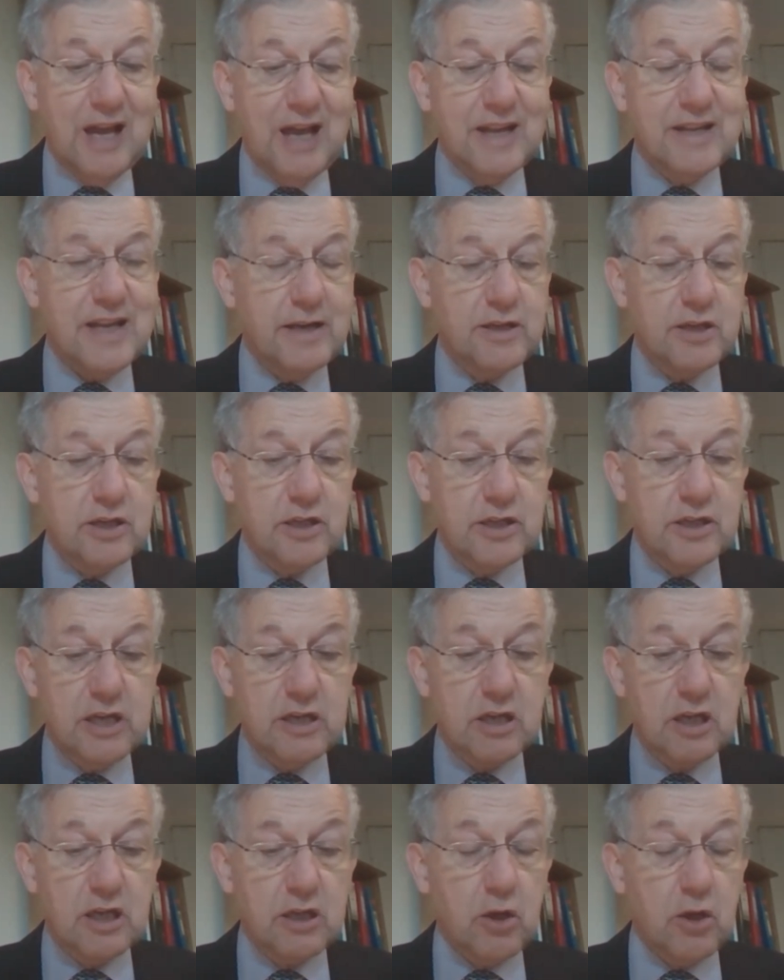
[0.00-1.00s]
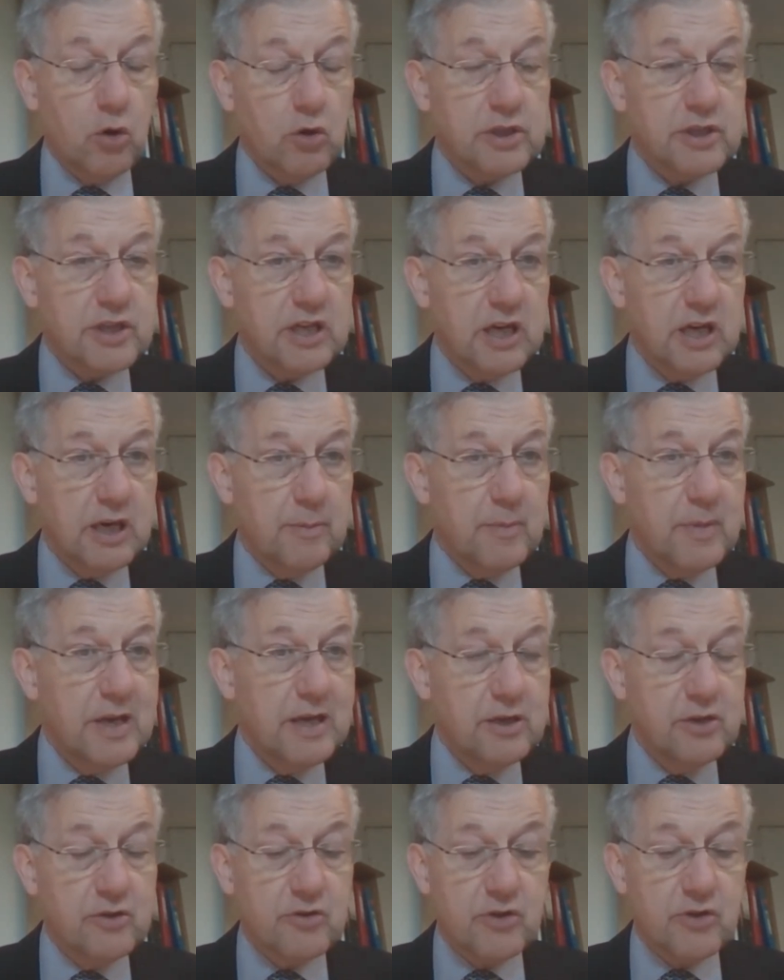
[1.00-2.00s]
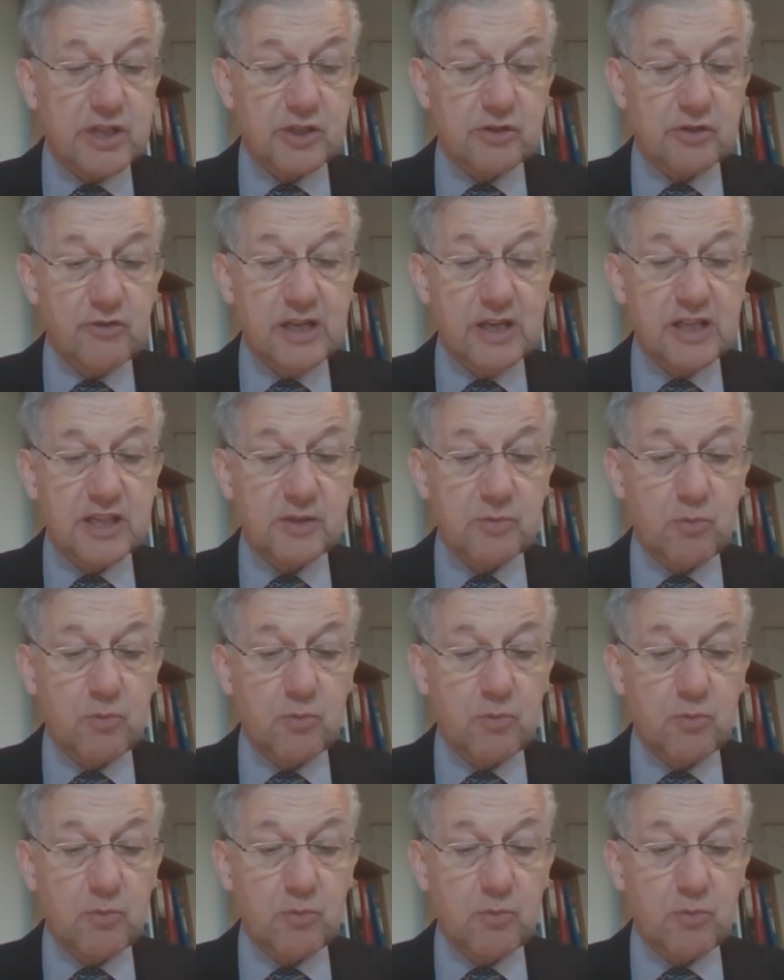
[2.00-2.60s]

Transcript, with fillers: and entered into long-term interest rate